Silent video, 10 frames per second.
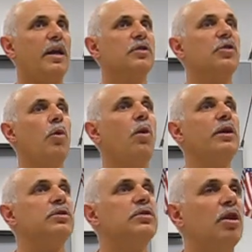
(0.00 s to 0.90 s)
And so
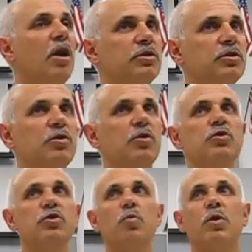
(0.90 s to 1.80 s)
once the
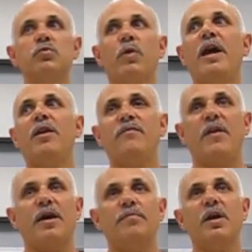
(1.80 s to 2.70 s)
Constitution was
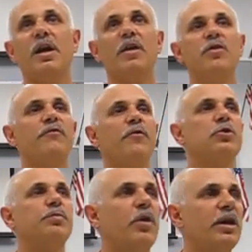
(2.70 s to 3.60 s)
ratified, and the
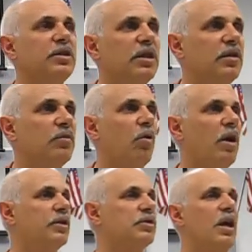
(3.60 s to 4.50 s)
first president
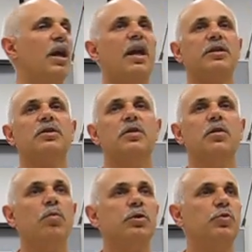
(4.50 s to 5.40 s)
was elected,
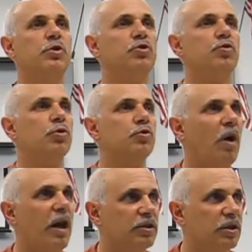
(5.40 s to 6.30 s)
which was George
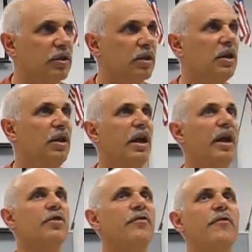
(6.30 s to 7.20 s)
Washington,
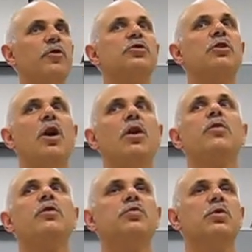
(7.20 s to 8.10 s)
and the first
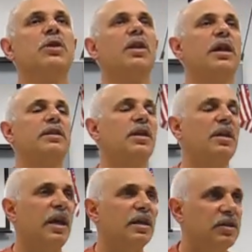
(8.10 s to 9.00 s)
Congress was elected
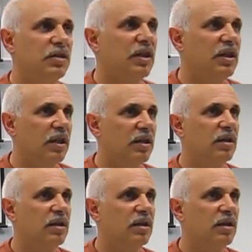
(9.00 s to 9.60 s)
and seated.